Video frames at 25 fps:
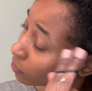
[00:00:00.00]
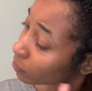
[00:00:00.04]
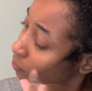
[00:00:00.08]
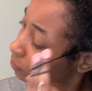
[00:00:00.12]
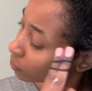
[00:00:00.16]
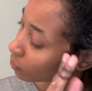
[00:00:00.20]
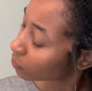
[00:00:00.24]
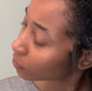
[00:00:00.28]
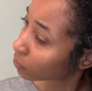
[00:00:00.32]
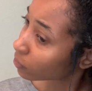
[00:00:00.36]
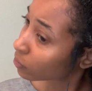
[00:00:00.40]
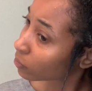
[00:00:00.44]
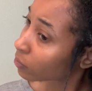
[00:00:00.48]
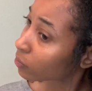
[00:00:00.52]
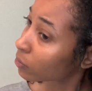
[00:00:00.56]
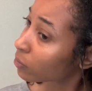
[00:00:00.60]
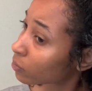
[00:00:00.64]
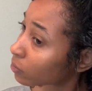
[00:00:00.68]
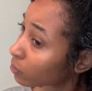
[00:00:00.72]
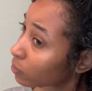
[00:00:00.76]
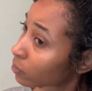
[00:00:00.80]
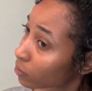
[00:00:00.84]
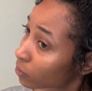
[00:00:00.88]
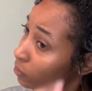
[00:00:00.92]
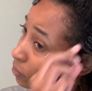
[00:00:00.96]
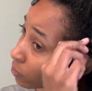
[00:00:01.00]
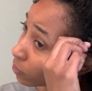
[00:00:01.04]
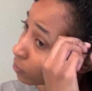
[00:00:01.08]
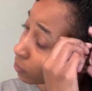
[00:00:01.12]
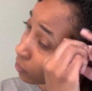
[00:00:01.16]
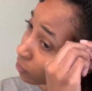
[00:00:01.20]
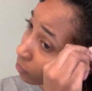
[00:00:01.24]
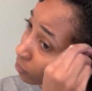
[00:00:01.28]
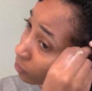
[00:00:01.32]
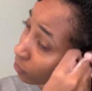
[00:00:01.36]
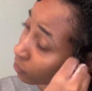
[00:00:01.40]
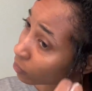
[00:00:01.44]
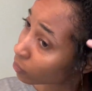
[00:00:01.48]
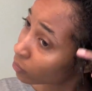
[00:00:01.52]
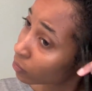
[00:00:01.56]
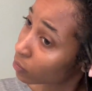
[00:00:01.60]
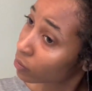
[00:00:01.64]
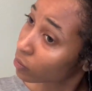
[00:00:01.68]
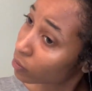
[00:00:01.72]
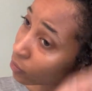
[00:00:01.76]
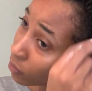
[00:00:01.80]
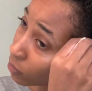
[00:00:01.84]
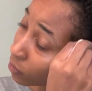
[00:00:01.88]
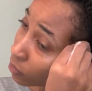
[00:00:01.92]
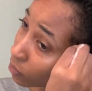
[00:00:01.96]
It is so much harder for
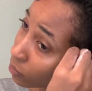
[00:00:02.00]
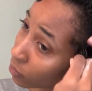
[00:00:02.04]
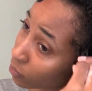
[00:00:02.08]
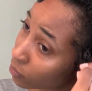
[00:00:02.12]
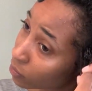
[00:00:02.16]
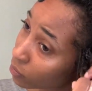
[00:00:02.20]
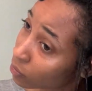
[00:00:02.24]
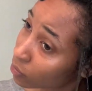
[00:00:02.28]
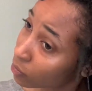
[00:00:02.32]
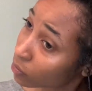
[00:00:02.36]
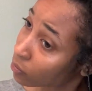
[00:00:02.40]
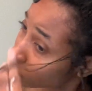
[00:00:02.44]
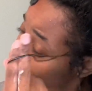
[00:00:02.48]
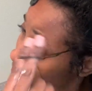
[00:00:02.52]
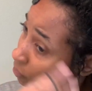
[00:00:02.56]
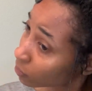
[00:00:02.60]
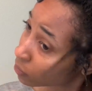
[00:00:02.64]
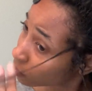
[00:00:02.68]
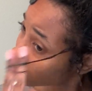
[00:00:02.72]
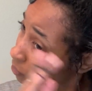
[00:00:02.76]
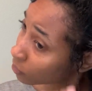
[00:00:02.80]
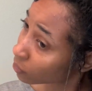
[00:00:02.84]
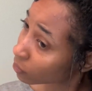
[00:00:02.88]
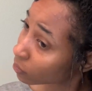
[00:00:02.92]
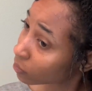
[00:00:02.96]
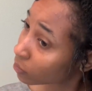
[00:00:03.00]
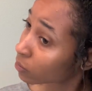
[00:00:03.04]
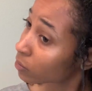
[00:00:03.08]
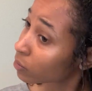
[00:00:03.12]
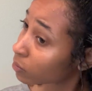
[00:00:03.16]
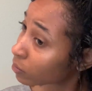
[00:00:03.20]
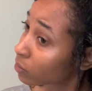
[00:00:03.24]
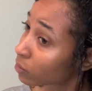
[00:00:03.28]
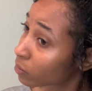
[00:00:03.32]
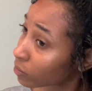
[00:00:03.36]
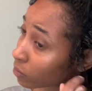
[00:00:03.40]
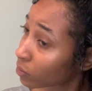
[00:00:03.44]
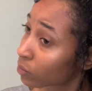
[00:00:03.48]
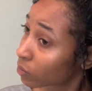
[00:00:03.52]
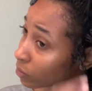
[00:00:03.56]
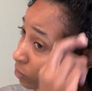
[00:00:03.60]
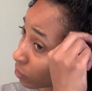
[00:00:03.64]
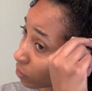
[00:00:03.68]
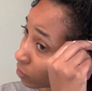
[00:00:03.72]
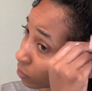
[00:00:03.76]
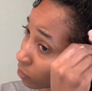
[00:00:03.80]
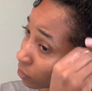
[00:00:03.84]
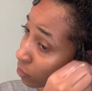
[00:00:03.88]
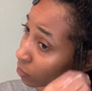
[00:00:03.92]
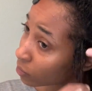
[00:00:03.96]
me to try to shingle
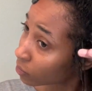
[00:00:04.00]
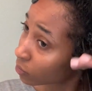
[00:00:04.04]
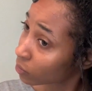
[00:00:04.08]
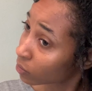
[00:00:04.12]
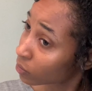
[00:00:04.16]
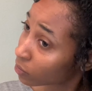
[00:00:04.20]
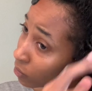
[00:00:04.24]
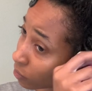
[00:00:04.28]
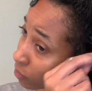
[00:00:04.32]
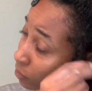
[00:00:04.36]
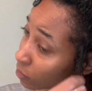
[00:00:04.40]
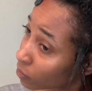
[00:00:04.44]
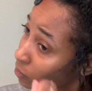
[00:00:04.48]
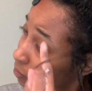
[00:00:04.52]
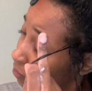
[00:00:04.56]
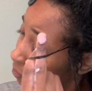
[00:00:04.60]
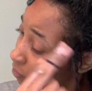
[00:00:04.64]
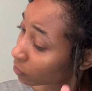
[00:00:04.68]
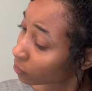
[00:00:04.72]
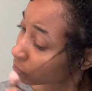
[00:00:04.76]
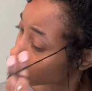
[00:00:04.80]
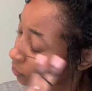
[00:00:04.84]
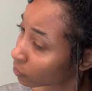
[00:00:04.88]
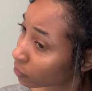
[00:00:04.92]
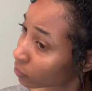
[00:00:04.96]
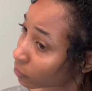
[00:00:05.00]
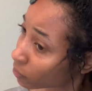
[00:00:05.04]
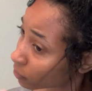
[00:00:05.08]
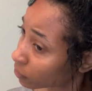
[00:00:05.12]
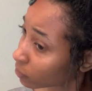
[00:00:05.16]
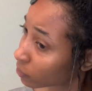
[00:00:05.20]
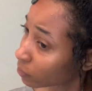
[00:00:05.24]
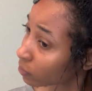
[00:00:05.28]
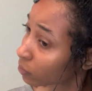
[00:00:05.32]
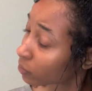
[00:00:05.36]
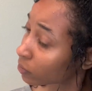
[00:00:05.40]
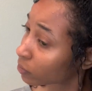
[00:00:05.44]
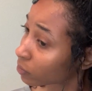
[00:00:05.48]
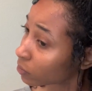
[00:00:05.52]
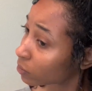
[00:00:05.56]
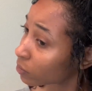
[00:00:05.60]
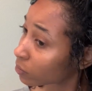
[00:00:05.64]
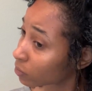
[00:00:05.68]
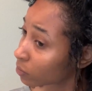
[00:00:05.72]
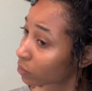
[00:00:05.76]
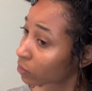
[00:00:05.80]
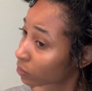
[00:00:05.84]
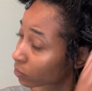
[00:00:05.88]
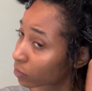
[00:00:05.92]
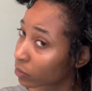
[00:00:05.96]
and finger coil this front
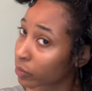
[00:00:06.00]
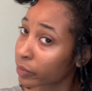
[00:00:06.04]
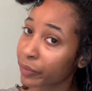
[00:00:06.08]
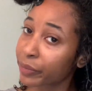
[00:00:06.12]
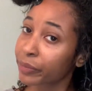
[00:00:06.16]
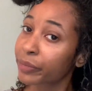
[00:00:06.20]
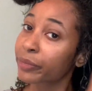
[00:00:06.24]
section.